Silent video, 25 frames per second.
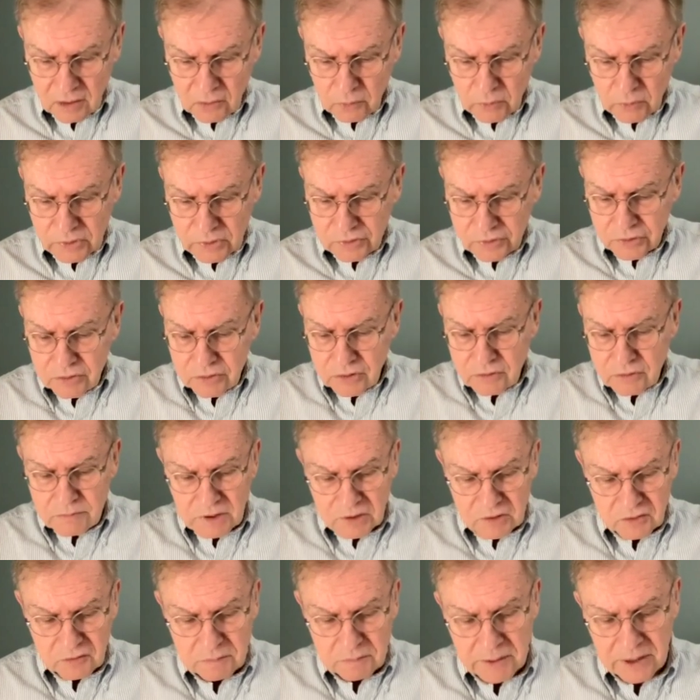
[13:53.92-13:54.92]
we should do
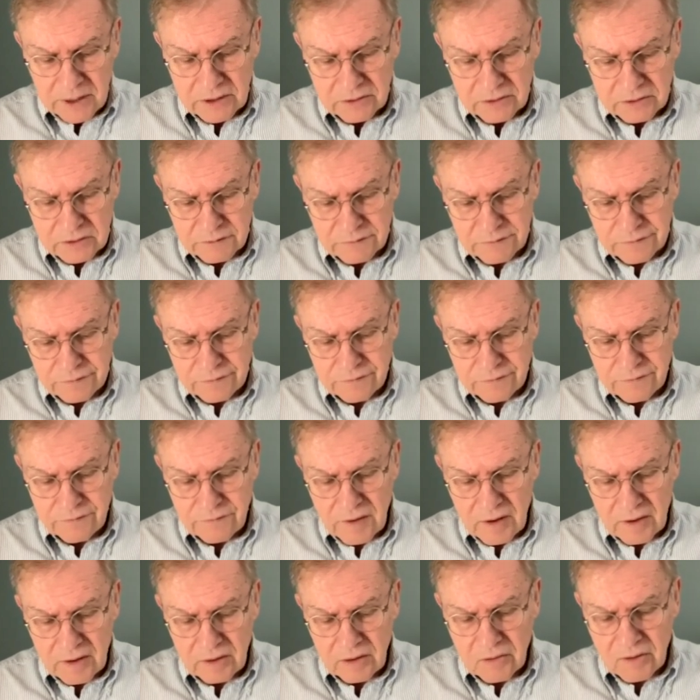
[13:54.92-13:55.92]
much better to
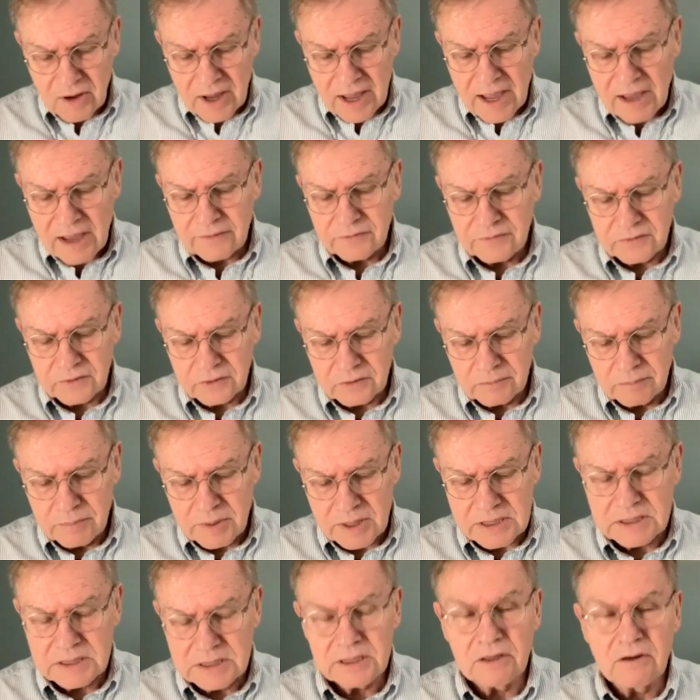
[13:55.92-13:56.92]
follow after
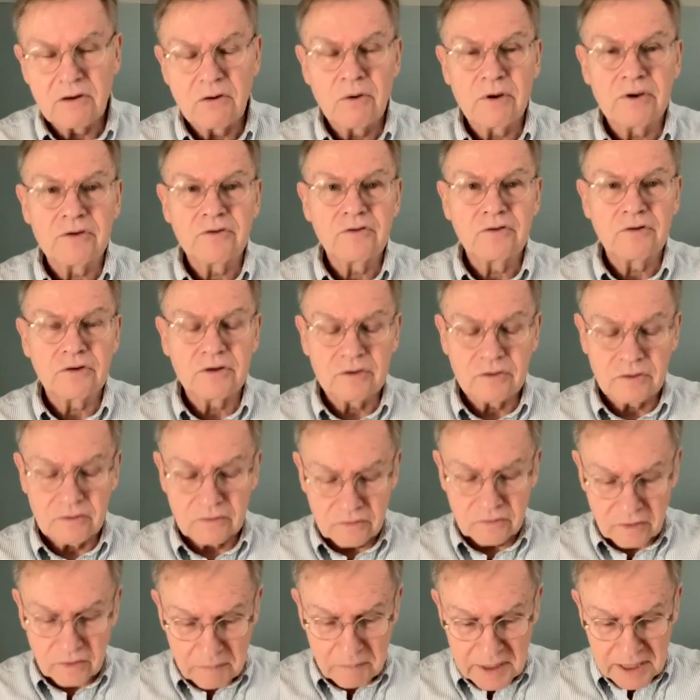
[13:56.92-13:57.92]
basic
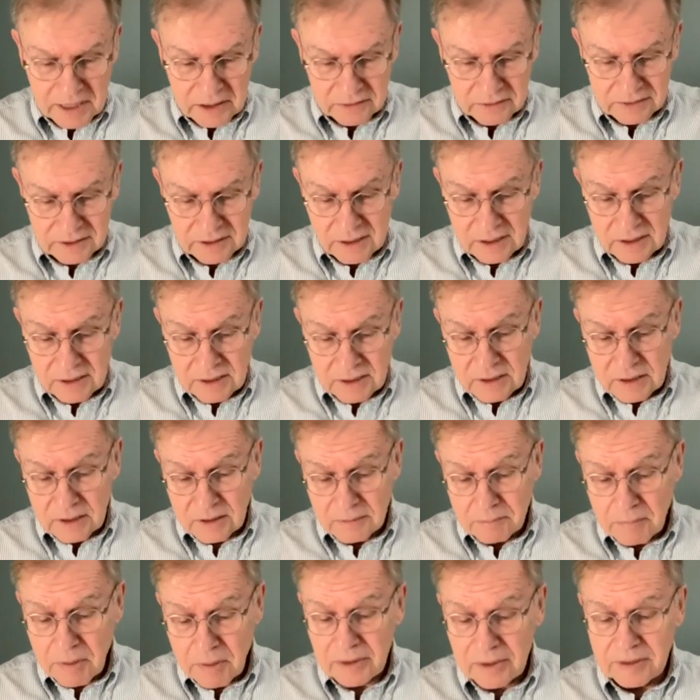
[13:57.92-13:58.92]
questions about
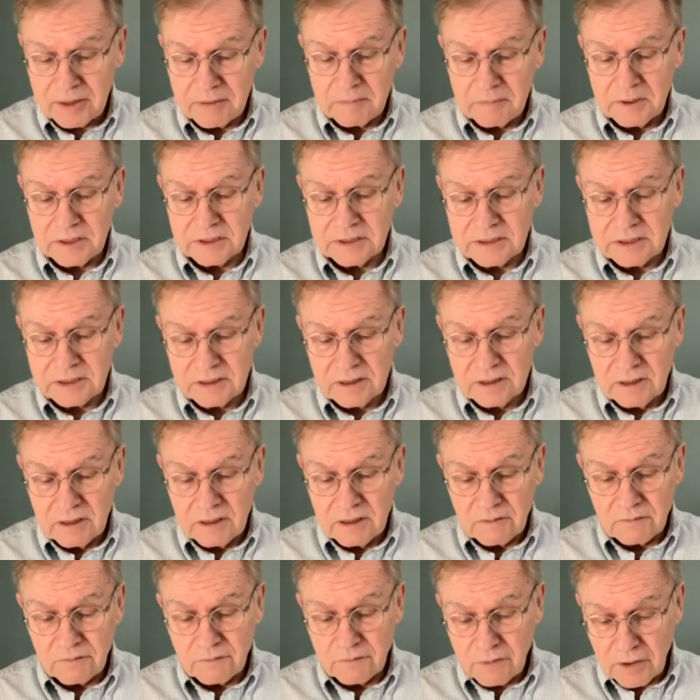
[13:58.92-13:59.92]
embodiment,
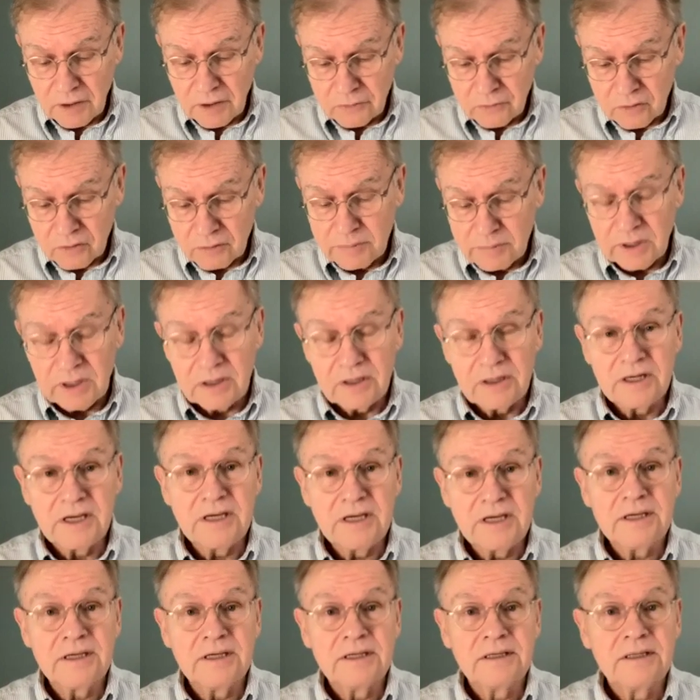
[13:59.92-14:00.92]

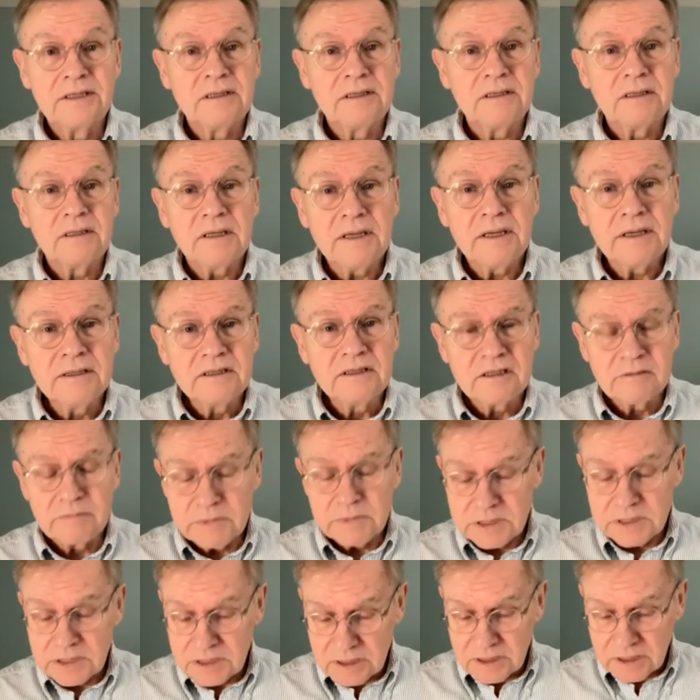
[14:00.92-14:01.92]
vulnerability,
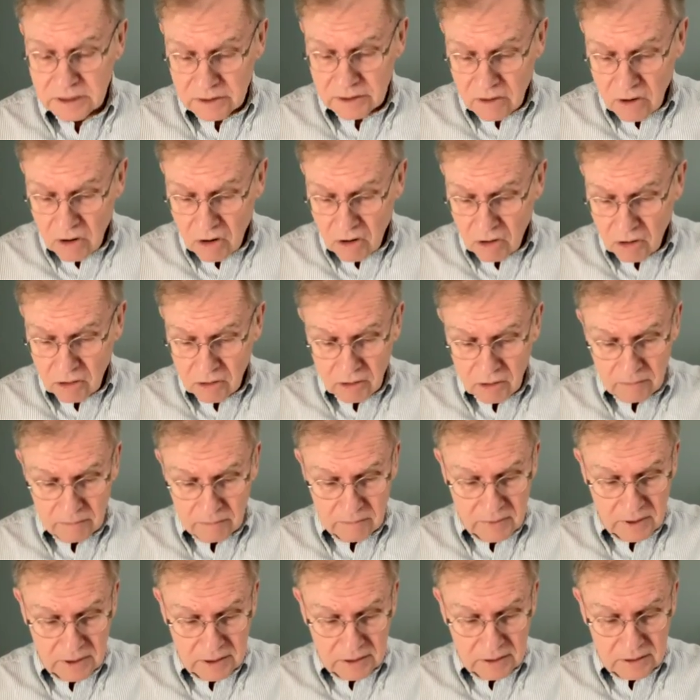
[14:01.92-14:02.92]
intimacy and
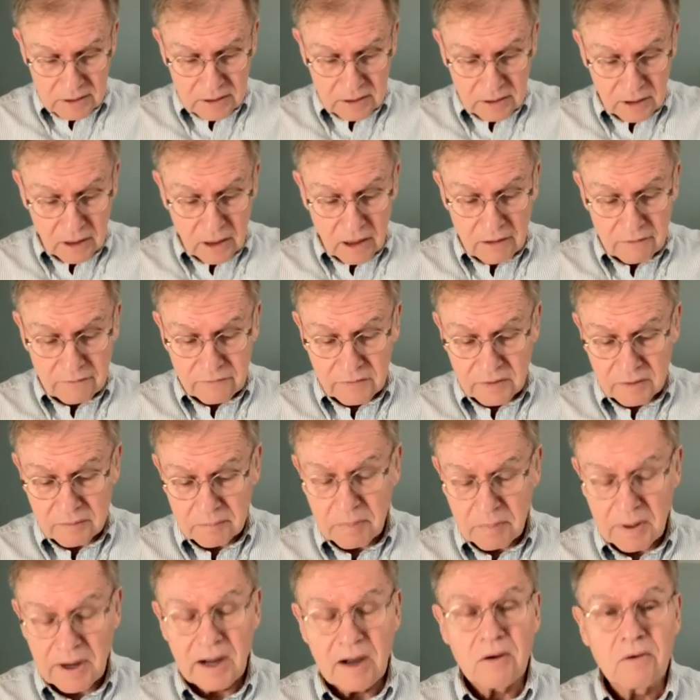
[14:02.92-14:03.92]
harm, love and
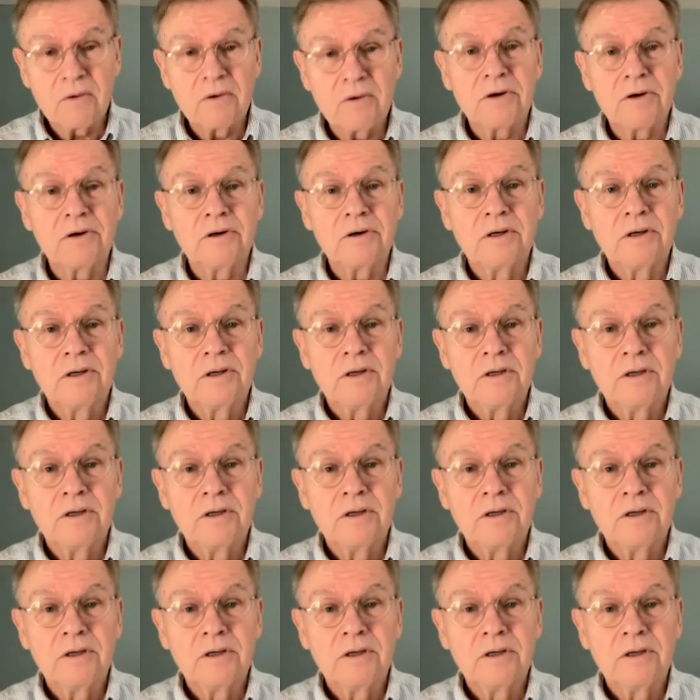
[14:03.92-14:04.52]
power,